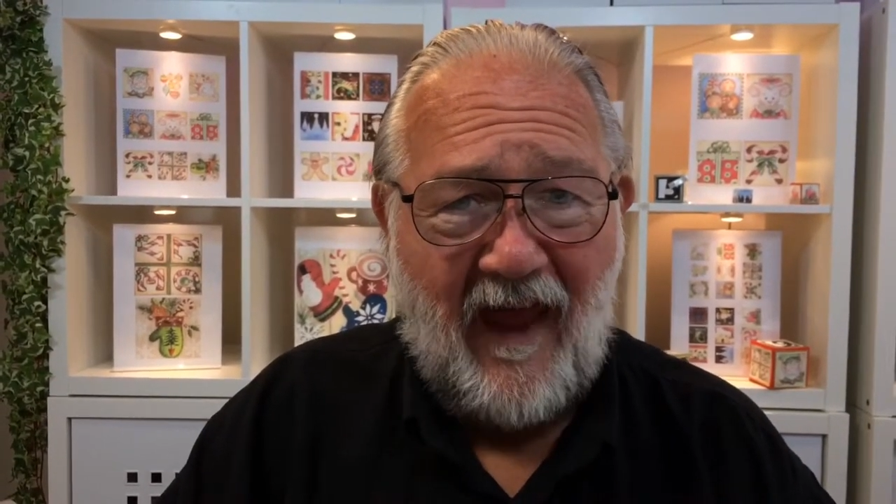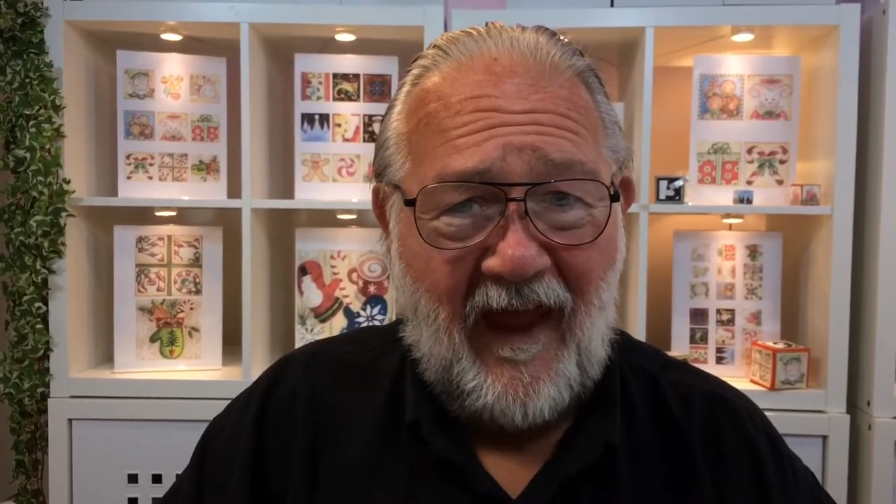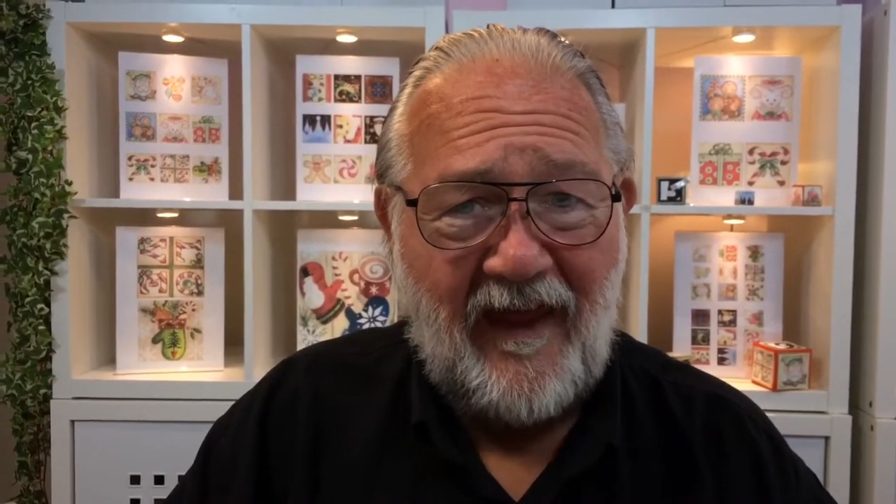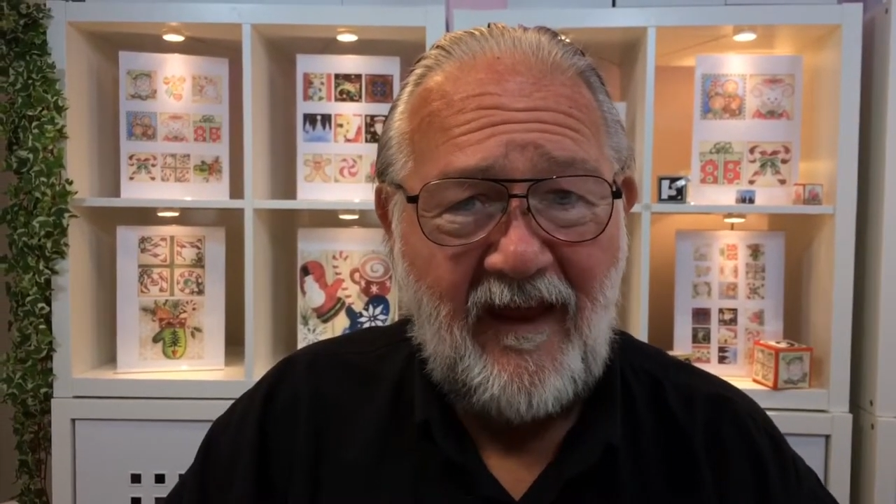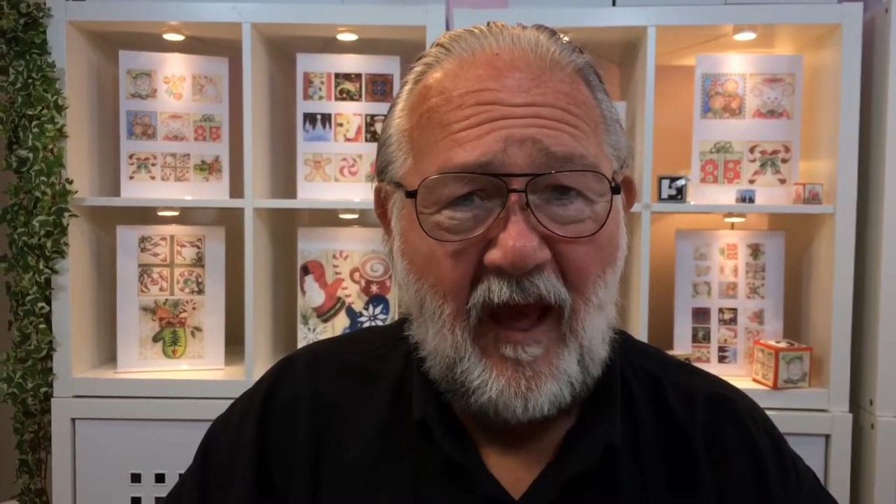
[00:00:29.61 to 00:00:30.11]

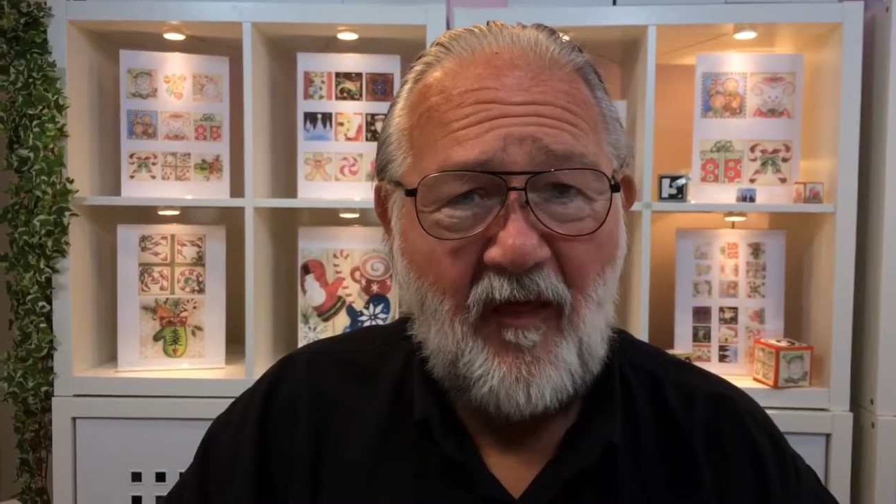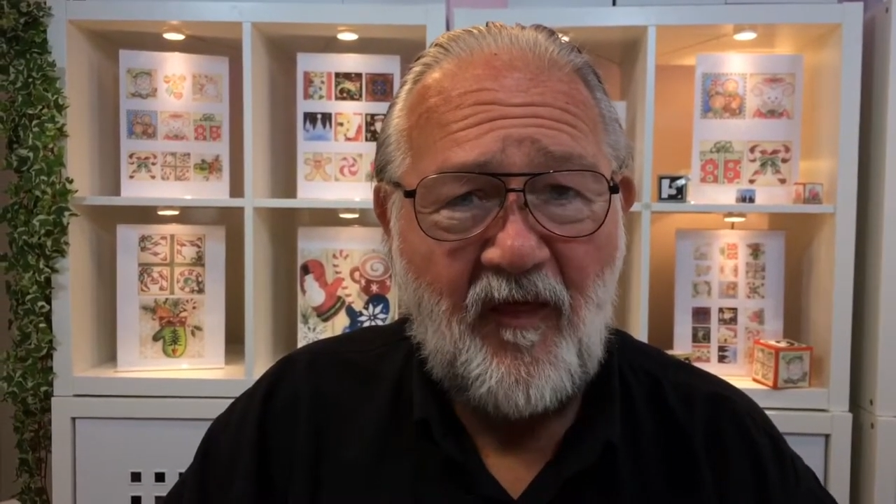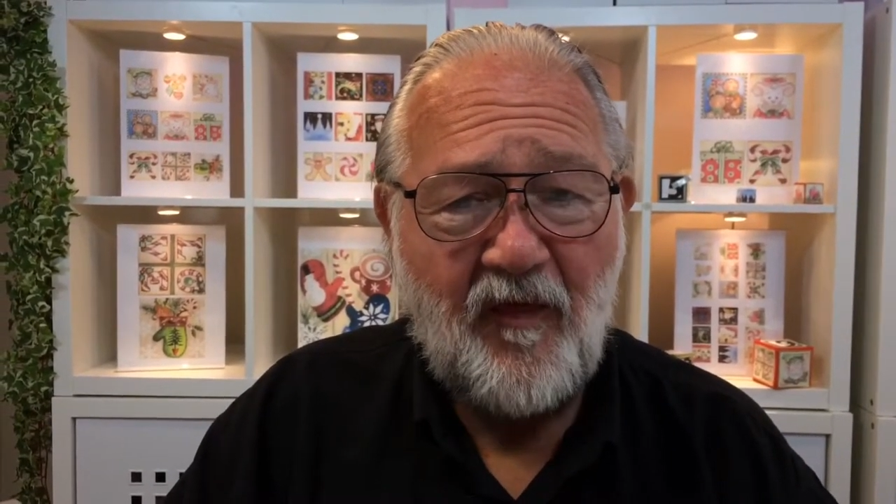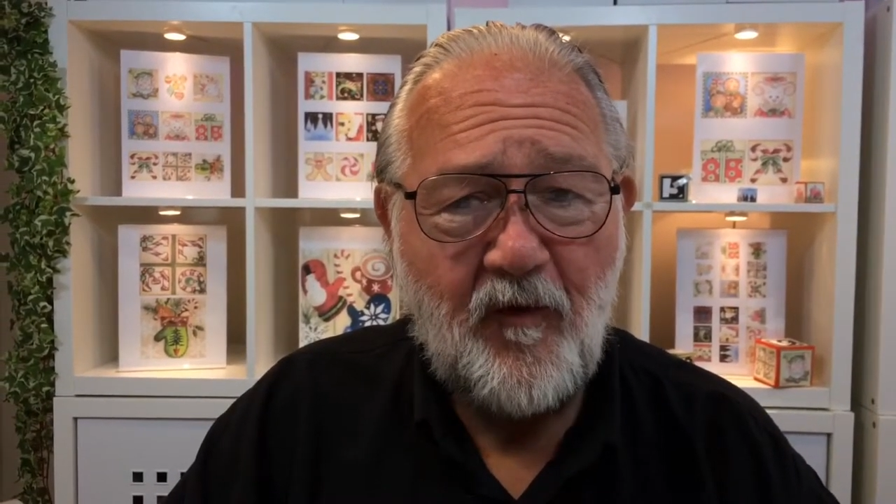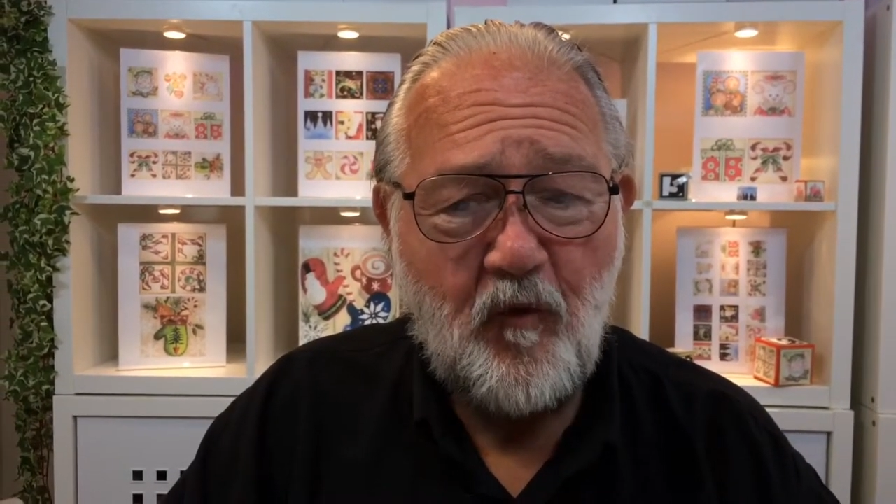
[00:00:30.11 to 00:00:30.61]
A
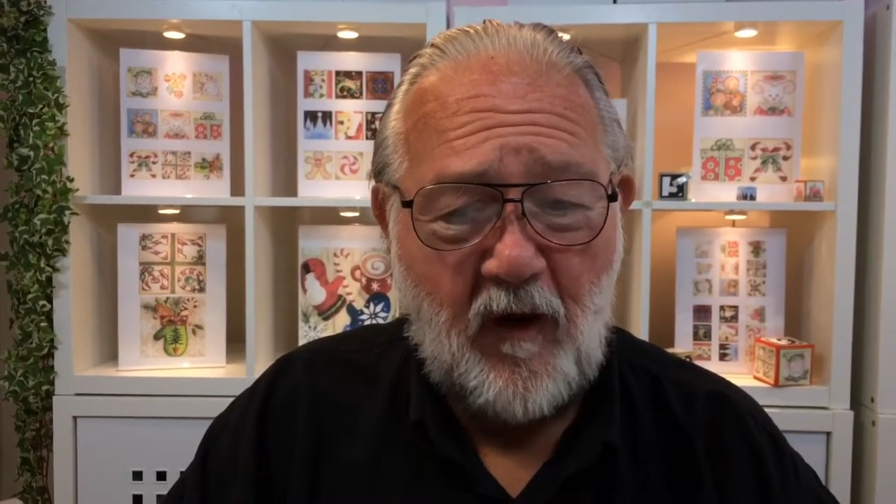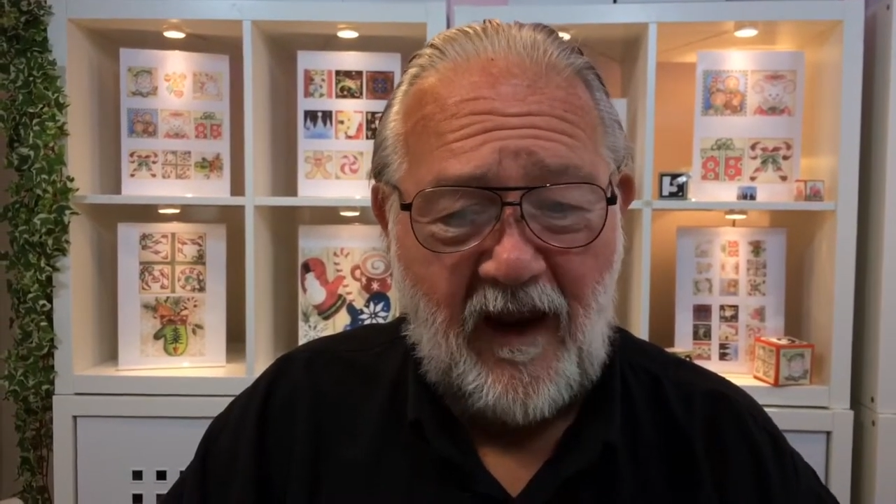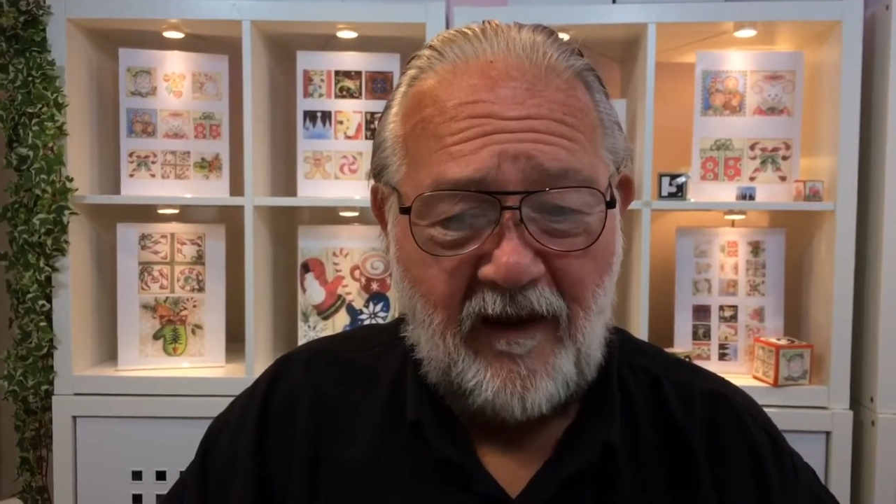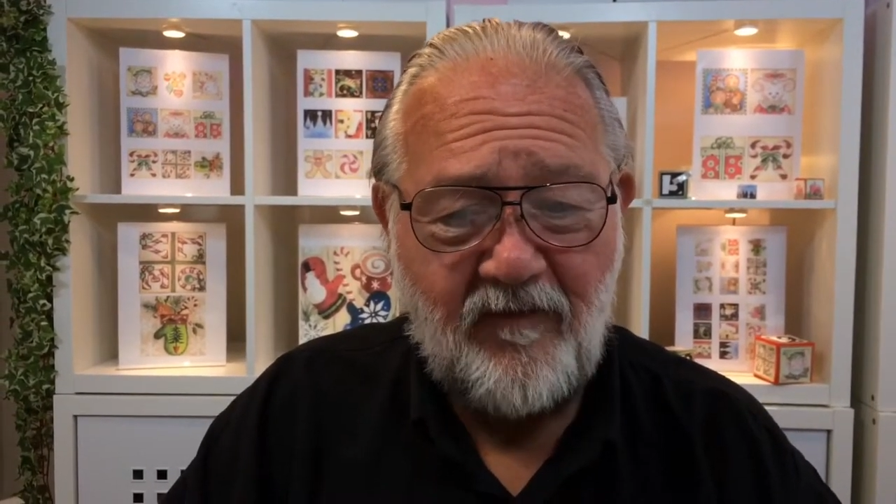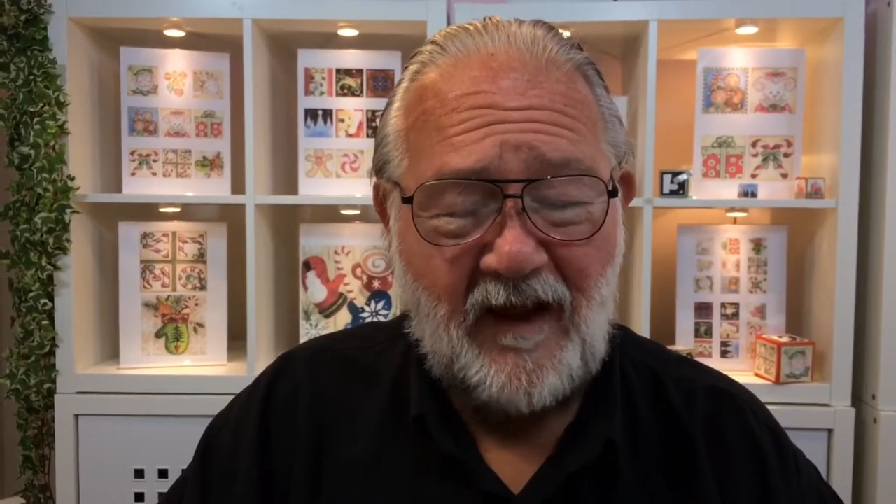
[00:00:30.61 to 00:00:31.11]
three.